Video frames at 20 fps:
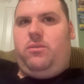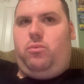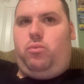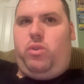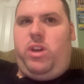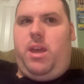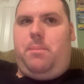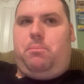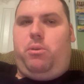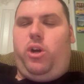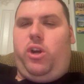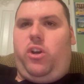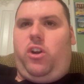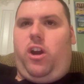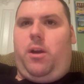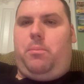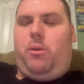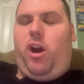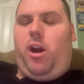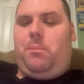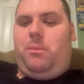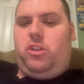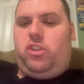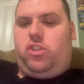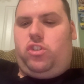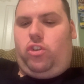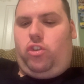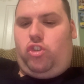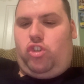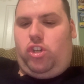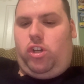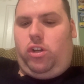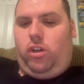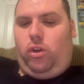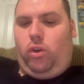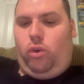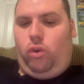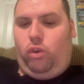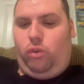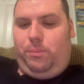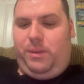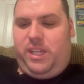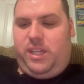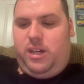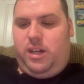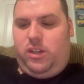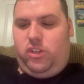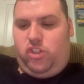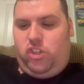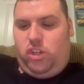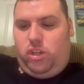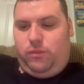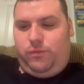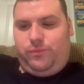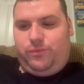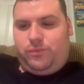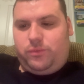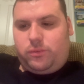we have put our apartment search on hold because of